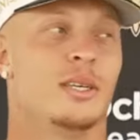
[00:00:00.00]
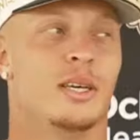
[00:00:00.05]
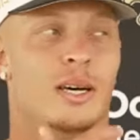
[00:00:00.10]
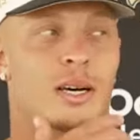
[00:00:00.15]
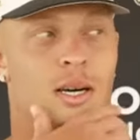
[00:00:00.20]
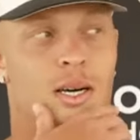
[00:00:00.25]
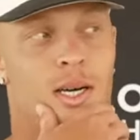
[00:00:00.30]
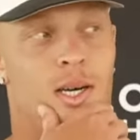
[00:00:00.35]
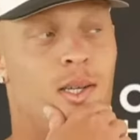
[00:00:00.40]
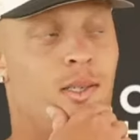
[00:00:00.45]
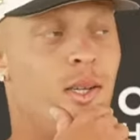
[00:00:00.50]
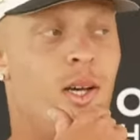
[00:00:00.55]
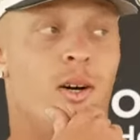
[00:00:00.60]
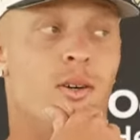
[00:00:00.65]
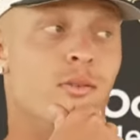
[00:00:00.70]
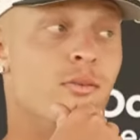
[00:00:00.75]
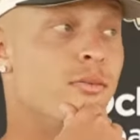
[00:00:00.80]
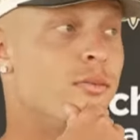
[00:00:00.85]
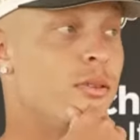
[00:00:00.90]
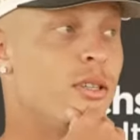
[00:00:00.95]
Uh,
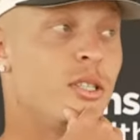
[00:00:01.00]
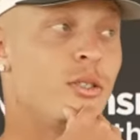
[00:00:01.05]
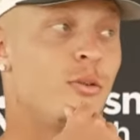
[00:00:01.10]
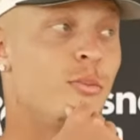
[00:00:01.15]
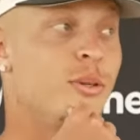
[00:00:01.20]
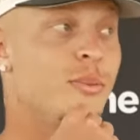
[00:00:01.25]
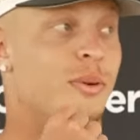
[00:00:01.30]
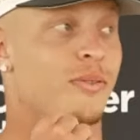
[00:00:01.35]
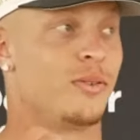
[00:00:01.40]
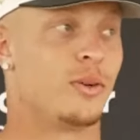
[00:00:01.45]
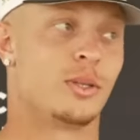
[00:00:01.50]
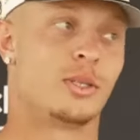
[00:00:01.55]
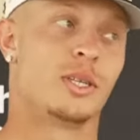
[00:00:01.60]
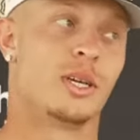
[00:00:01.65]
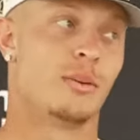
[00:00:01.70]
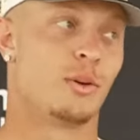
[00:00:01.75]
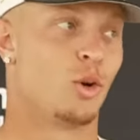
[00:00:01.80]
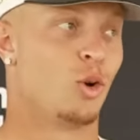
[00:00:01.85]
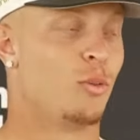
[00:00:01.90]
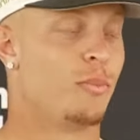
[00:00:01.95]
no, this will be my first
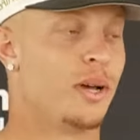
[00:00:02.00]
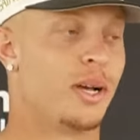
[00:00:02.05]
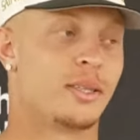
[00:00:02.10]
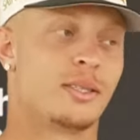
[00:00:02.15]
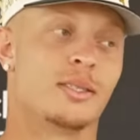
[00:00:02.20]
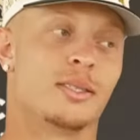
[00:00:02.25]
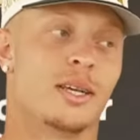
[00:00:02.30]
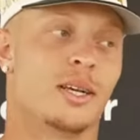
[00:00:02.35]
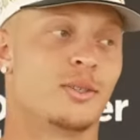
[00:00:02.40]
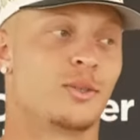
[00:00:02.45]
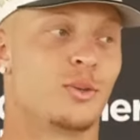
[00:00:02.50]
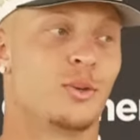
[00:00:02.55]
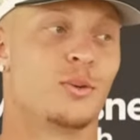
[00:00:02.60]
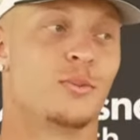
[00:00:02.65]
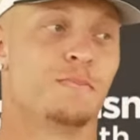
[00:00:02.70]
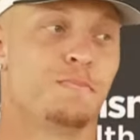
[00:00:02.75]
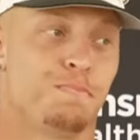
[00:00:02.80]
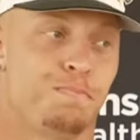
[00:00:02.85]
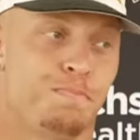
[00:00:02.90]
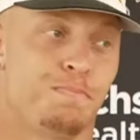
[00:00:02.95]
time going back since high school.
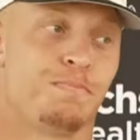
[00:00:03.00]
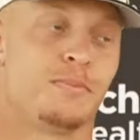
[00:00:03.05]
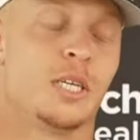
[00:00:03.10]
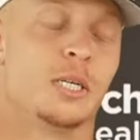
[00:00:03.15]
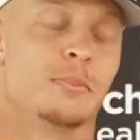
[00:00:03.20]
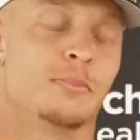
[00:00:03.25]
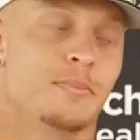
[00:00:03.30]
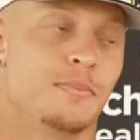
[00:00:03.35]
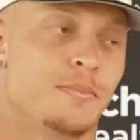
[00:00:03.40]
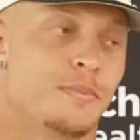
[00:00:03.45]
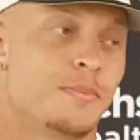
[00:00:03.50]
Yep.